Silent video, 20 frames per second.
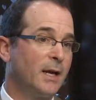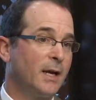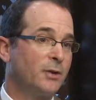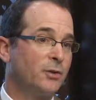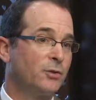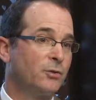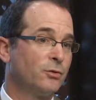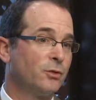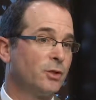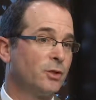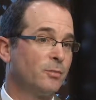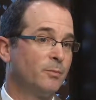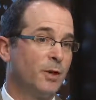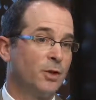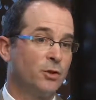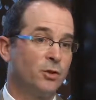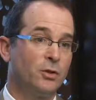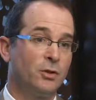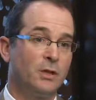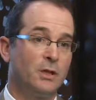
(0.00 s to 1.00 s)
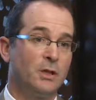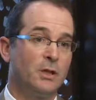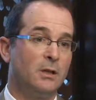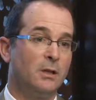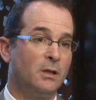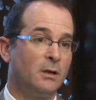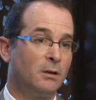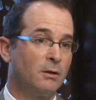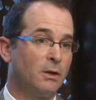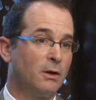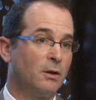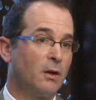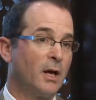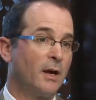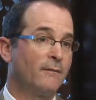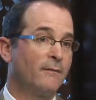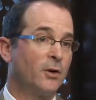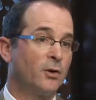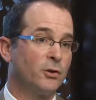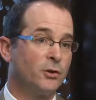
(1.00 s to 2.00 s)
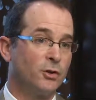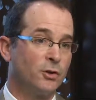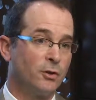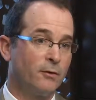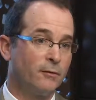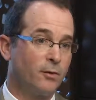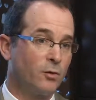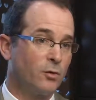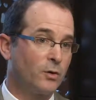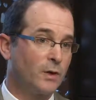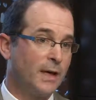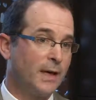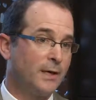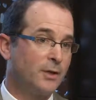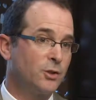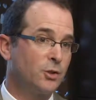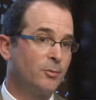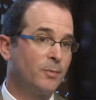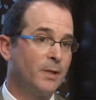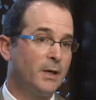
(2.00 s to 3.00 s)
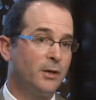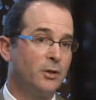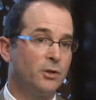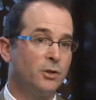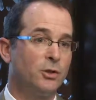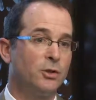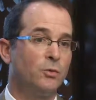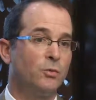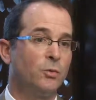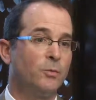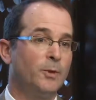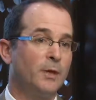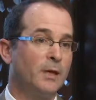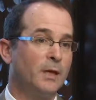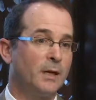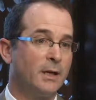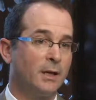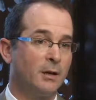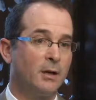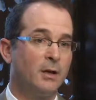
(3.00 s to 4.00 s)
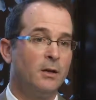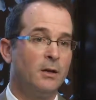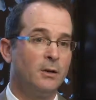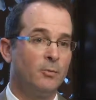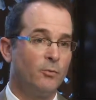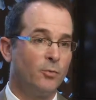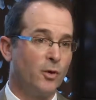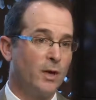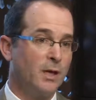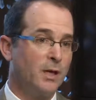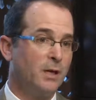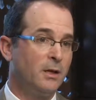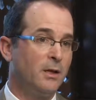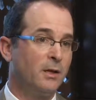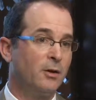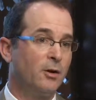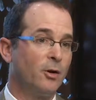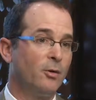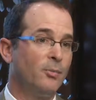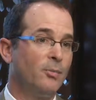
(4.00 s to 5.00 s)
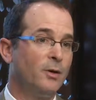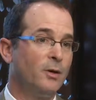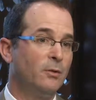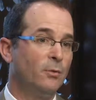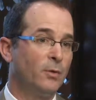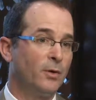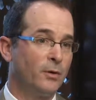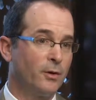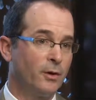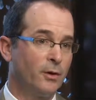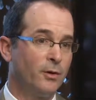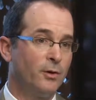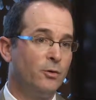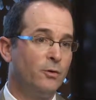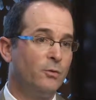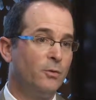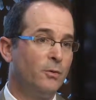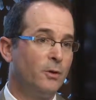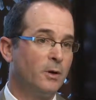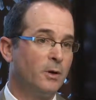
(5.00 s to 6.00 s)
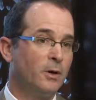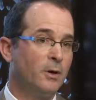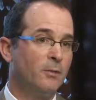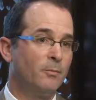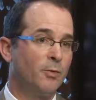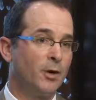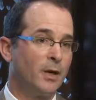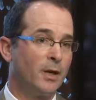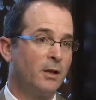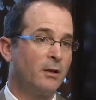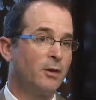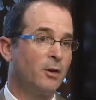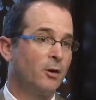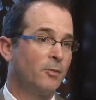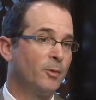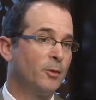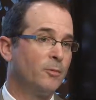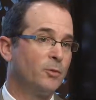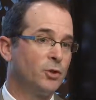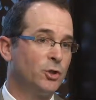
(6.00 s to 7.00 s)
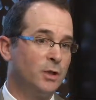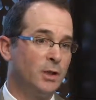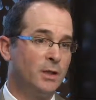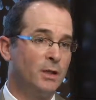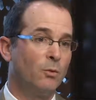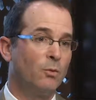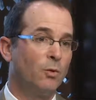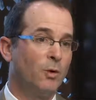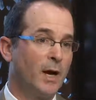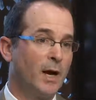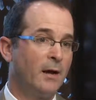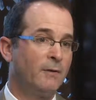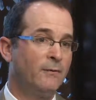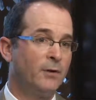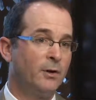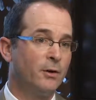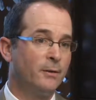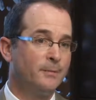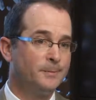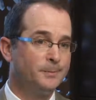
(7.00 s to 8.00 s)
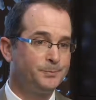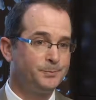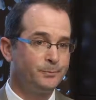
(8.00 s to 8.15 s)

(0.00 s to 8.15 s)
cancers, especially a lot of our cervical cancer patients will be getting brachytherapy with our new brachytherapy machine that we'll have here.